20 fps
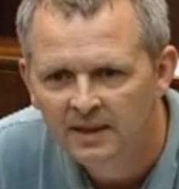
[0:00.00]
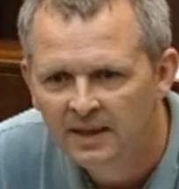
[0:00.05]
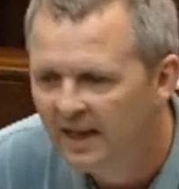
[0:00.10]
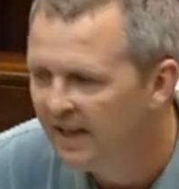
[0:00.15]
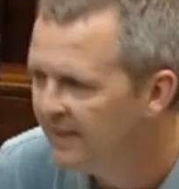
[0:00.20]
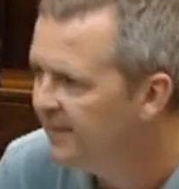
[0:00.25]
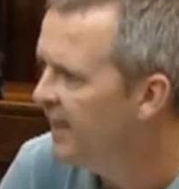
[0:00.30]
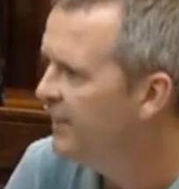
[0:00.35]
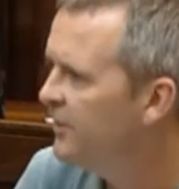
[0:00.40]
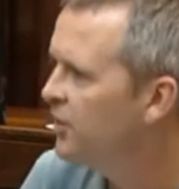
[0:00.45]

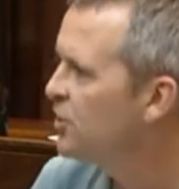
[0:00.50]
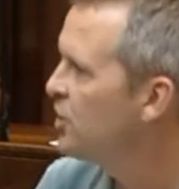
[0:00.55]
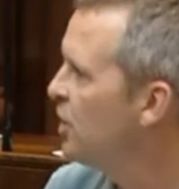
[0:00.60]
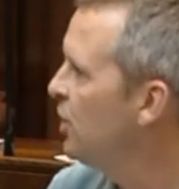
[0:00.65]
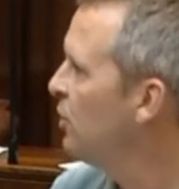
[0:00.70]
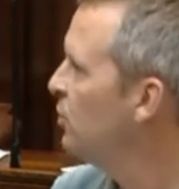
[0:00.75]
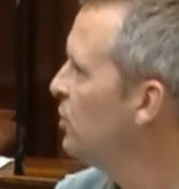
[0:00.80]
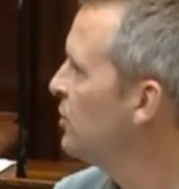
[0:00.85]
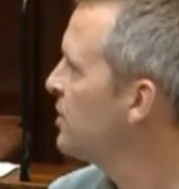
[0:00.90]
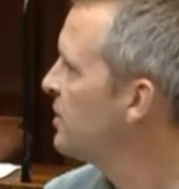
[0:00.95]
And then they're
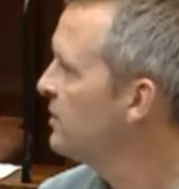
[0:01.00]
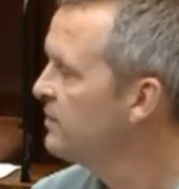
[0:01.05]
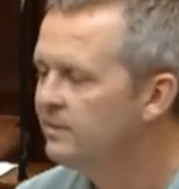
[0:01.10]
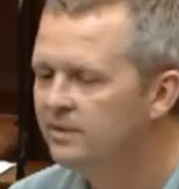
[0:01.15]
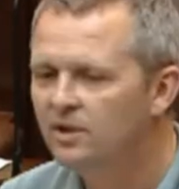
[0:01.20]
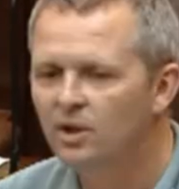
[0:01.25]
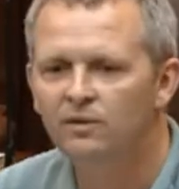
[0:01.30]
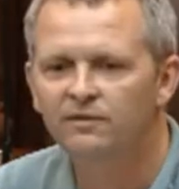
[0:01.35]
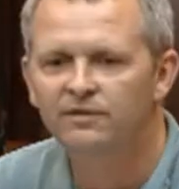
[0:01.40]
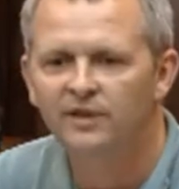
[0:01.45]
told,
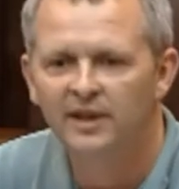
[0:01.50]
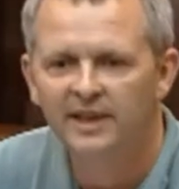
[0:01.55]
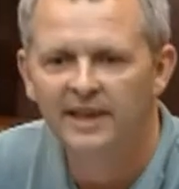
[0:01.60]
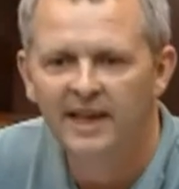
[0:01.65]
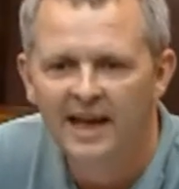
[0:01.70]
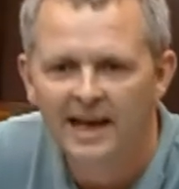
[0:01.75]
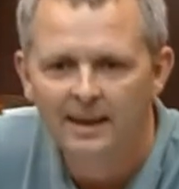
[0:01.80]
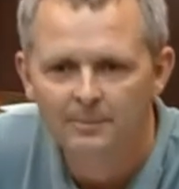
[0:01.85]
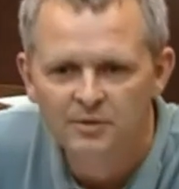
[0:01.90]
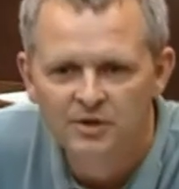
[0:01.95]
go and find
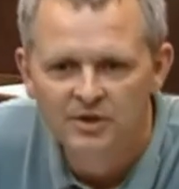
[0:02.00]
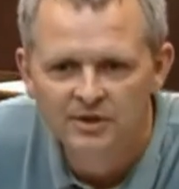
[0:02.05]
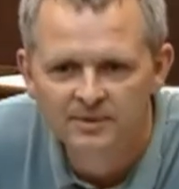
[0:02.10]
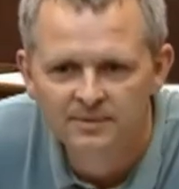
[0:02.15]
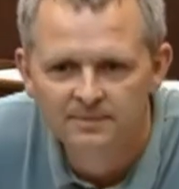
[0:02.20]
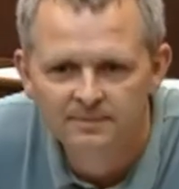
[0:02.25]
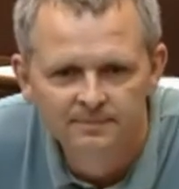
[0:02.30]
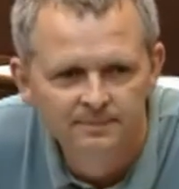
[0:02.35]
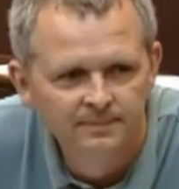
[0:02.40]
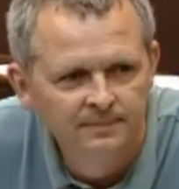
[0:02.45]
HAPS.
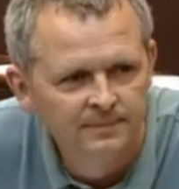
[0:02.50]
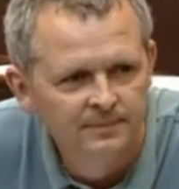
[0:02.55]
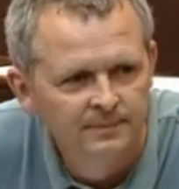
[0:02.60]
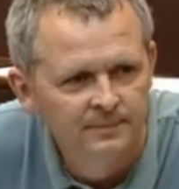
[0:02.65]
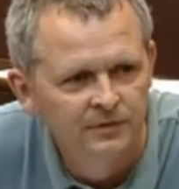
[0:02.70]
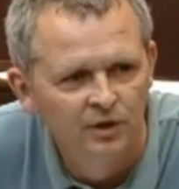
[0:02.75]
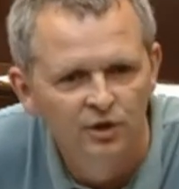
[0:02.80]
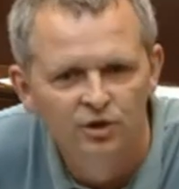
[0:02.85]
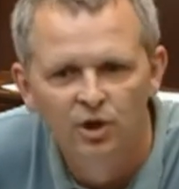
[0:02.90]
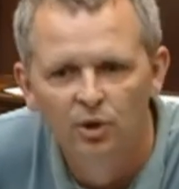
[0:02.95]

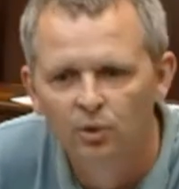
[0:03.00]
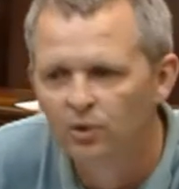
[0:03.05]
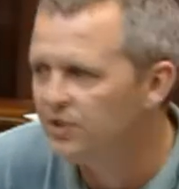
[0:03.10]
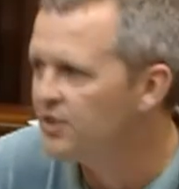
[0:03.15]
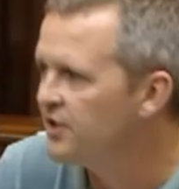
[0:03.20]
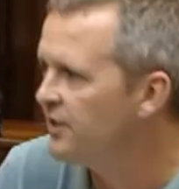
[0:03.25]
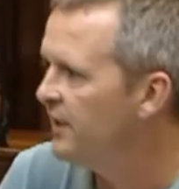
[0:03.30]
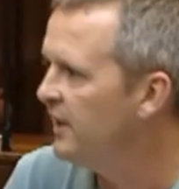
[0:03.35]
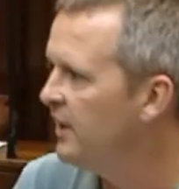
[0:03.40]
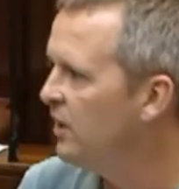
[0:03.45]
They're told
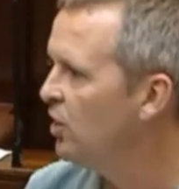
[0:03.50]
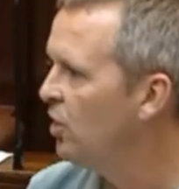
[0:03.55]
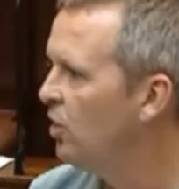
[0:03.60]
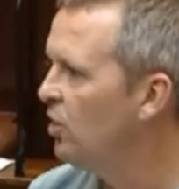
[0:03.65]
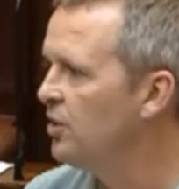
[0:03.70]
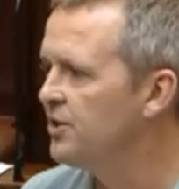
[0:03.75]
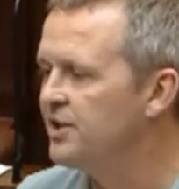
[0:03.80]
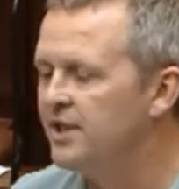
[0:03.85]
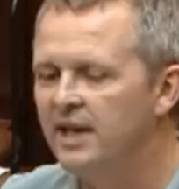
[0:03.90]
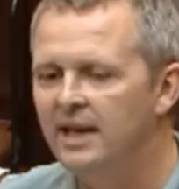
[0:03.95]
there's a thing
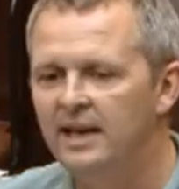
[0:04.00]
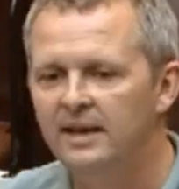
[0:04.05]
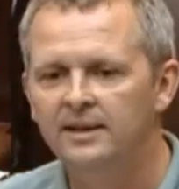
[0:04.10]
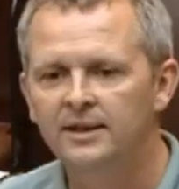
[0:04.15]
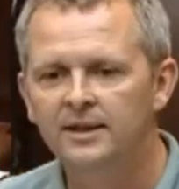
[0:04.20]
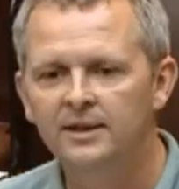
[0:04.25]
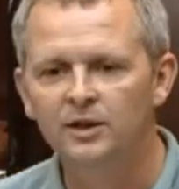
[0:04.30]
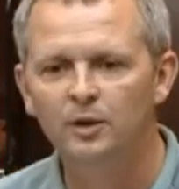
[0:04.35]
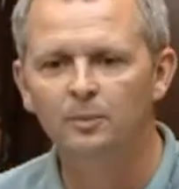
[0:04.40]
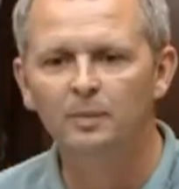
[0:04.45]
called the
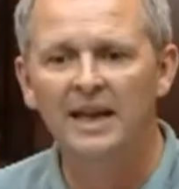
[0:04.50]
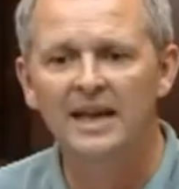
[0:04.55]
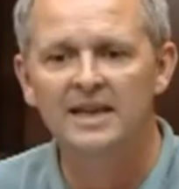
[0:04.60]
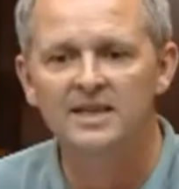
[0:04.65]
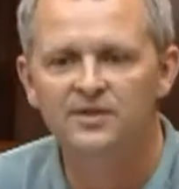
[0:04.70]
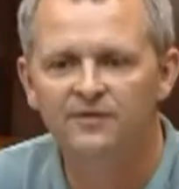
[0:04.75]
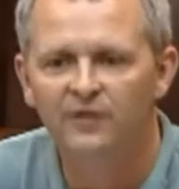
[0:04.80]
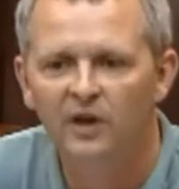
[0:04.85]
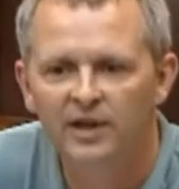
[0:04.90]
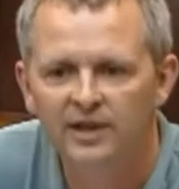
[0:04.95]

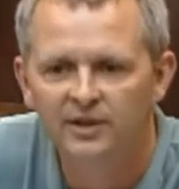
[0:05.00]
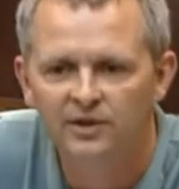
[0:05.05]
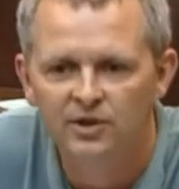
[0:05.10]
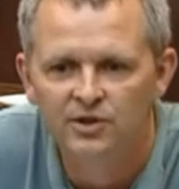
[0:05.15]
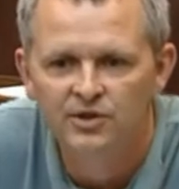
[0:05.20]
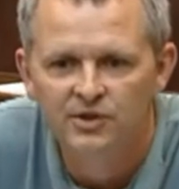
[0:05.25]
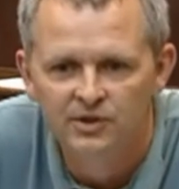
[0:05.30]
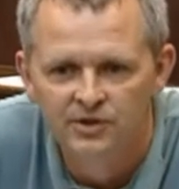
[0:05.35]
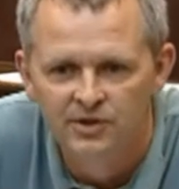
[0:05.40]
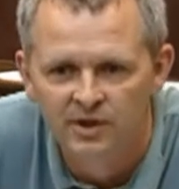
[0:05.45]
Place
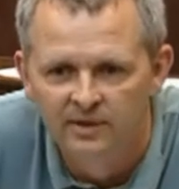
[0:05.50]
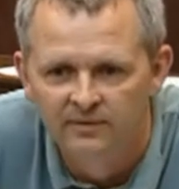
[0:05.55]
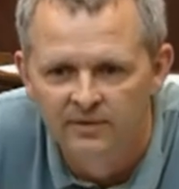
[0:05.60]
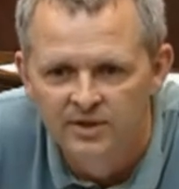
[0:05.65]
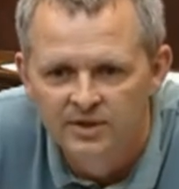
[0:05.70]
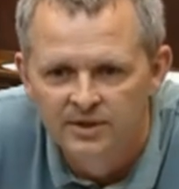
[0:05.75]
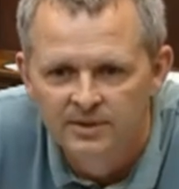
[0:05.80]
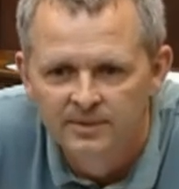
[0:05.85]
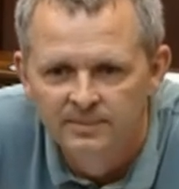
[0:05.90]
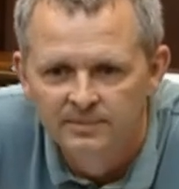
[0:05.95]
Finders
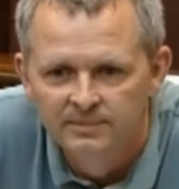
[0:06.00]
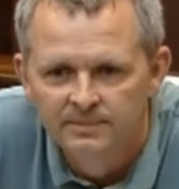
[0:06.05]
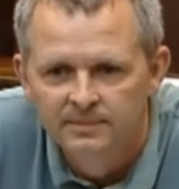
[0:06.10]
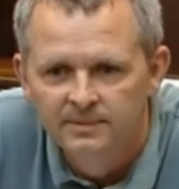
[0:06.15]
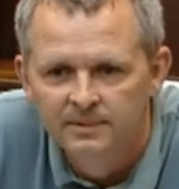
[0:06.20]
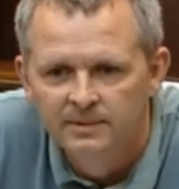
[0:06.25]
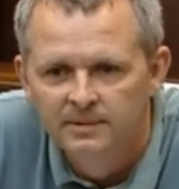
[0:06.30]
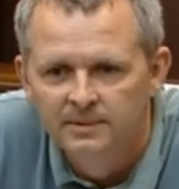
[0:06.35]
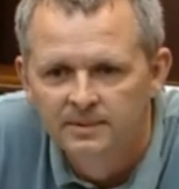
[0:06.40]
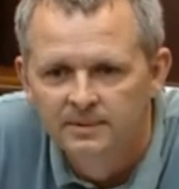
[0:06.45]
Service.
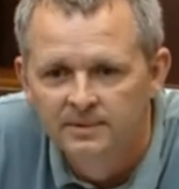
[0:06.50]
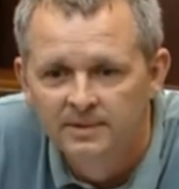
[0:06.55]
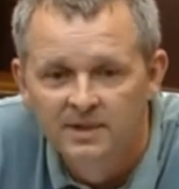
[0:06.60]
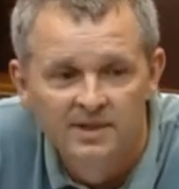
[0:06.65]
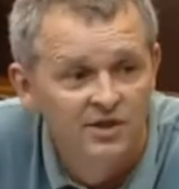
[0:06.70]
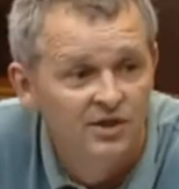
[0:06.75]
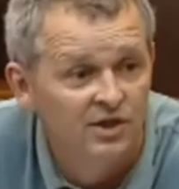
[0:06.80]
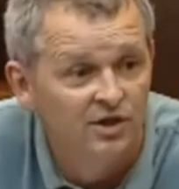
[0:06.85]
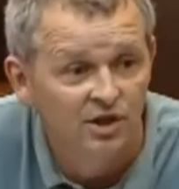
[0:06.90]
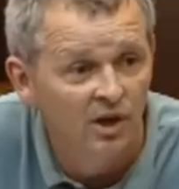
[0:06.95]

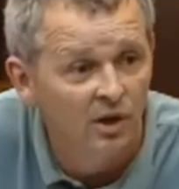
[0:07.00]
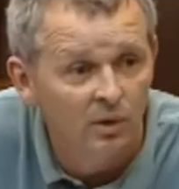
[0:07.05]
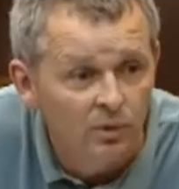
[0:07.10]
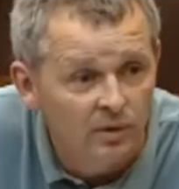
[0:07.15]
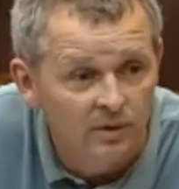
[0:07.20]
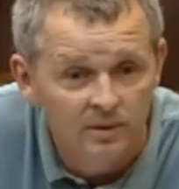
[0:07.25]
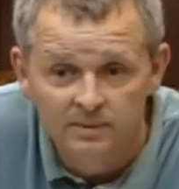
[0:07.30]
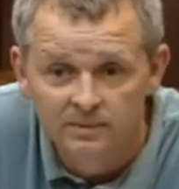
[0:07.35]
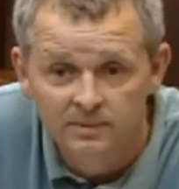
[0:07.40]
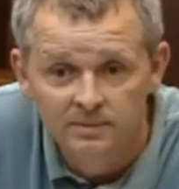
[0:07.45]
This is a
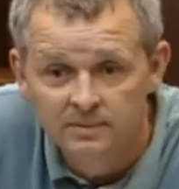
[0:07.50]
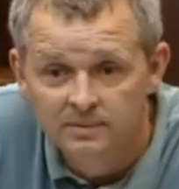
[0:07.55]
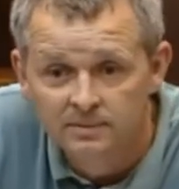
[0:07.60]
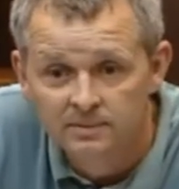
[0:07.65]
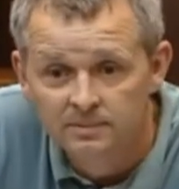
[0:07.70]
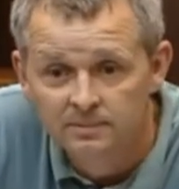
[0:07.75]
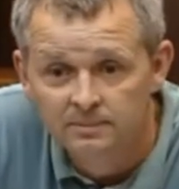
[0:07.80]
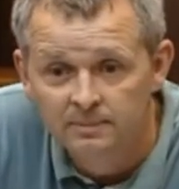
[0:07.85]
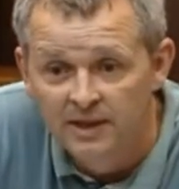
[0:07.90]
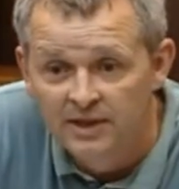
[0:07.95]
joke,
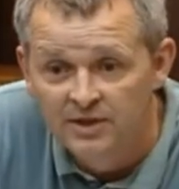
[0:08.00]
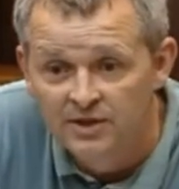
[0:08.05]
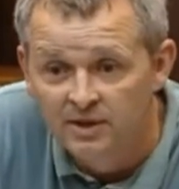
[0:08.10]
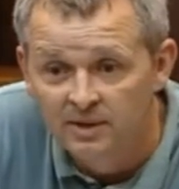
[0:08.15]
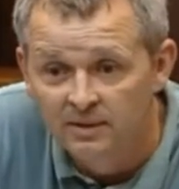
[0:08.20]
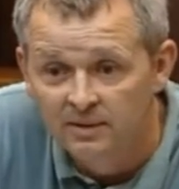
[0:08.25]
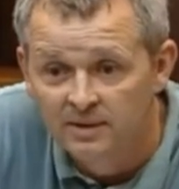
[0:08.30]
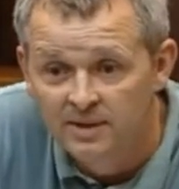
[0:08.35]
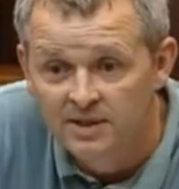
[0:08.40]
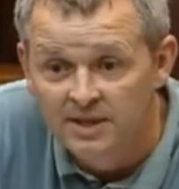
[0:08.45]
Minister.
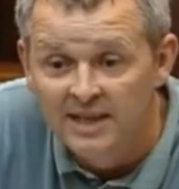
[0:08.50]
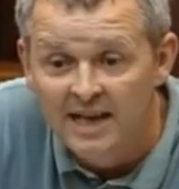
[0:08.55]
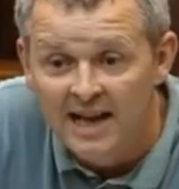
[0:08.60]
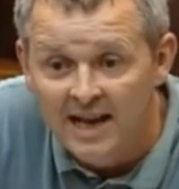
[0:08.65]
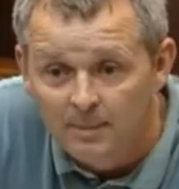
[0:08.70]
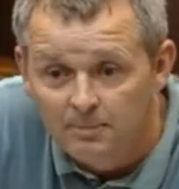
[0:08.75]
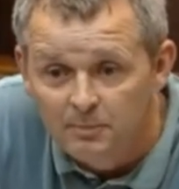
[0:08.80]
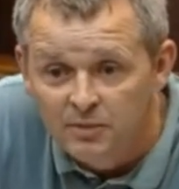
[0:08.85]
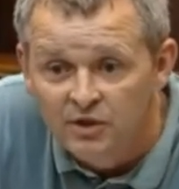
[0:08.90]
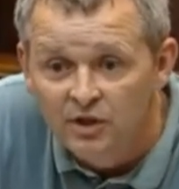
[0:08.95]
It's an
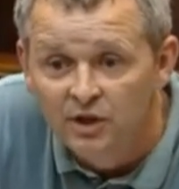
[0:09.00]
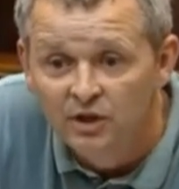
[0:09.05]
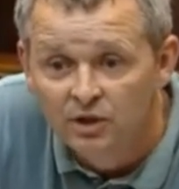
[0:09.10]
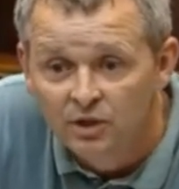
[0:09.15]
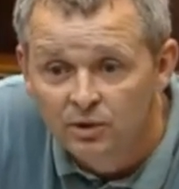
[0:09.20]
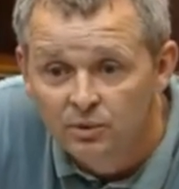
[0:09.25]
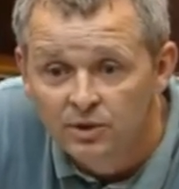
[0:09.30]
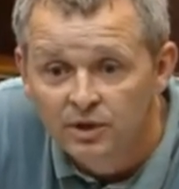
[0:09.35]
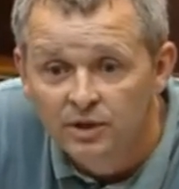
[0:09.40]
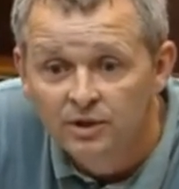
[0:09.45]

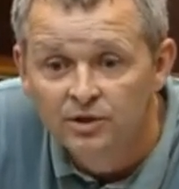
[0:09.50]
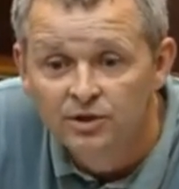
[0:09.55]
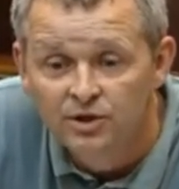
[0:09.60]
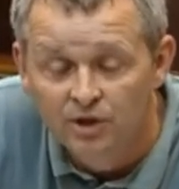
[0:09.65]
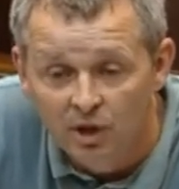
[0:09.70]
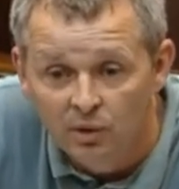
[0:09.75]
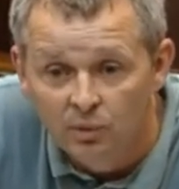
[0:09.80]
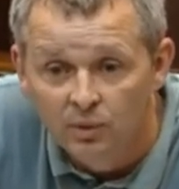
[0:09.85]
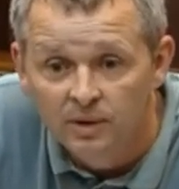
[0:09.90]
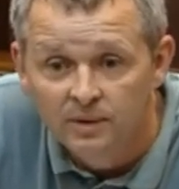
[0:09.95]
absolute
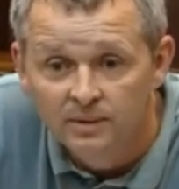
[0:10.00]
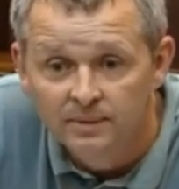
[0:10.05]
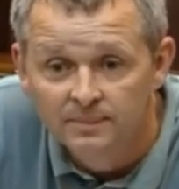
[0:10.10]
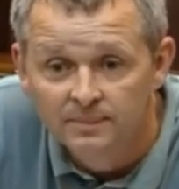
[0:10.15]
joke.